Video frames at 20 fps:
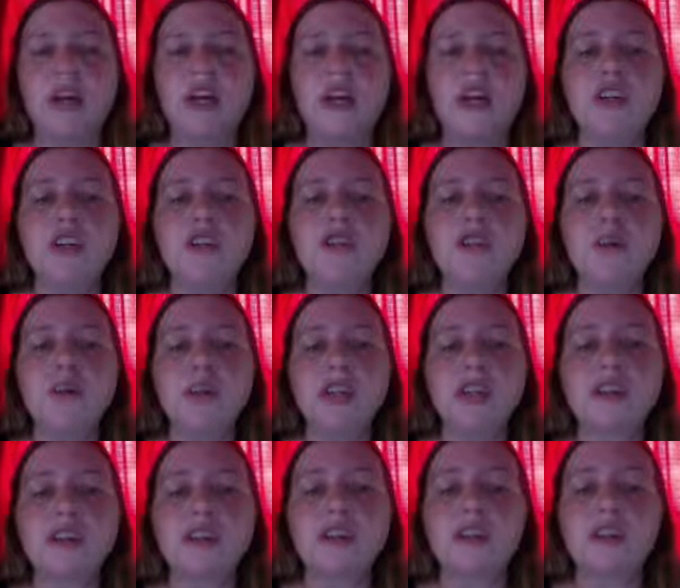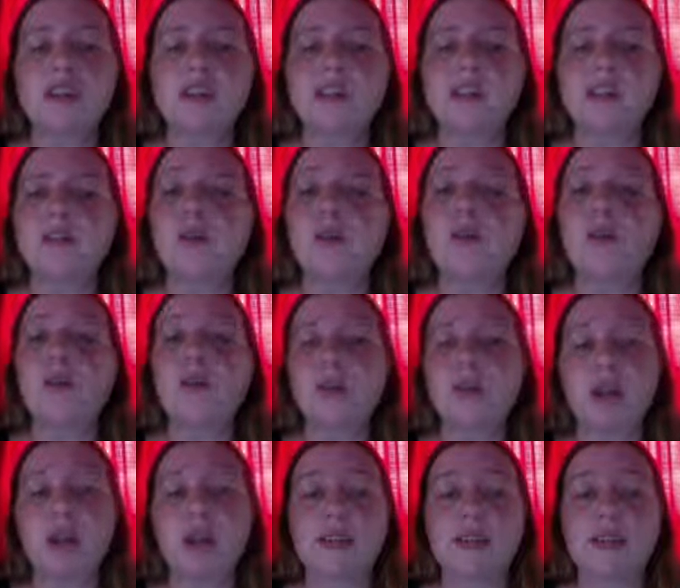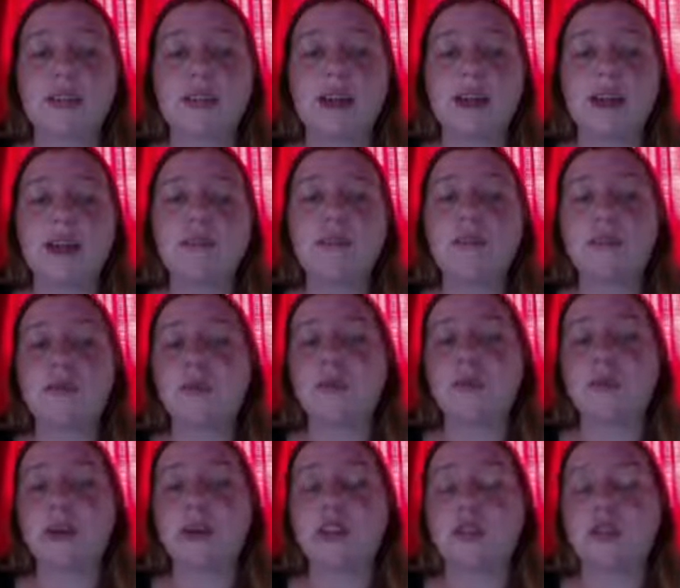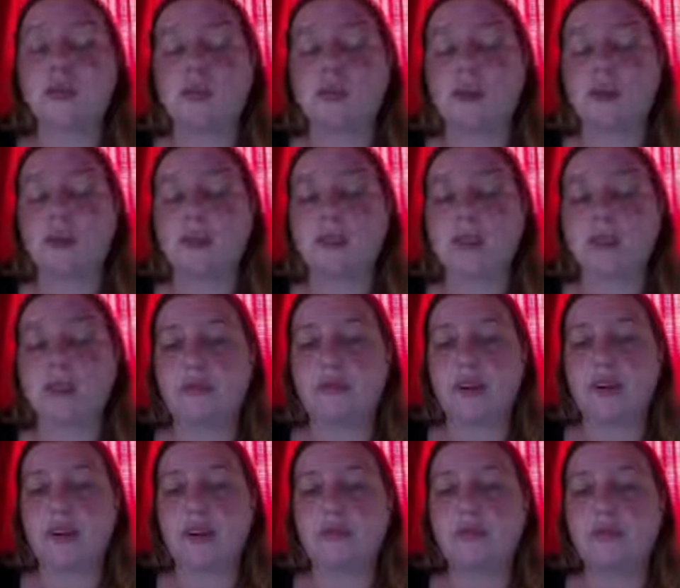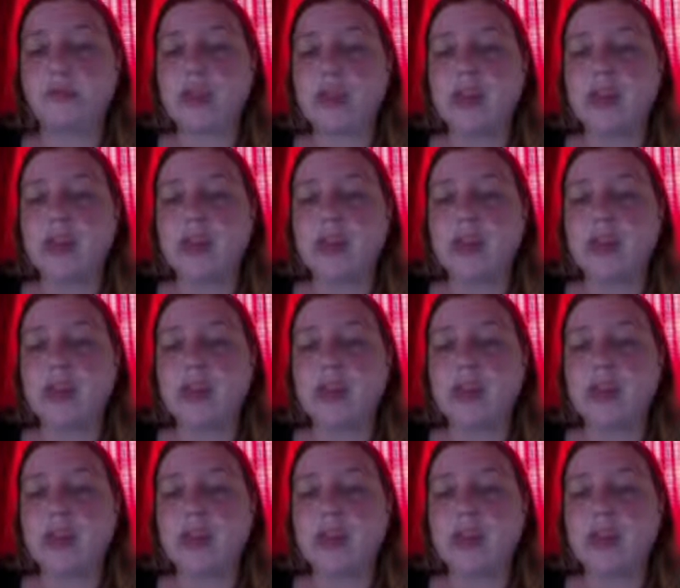Doing this lesson as a whole class helps with the management piece I found.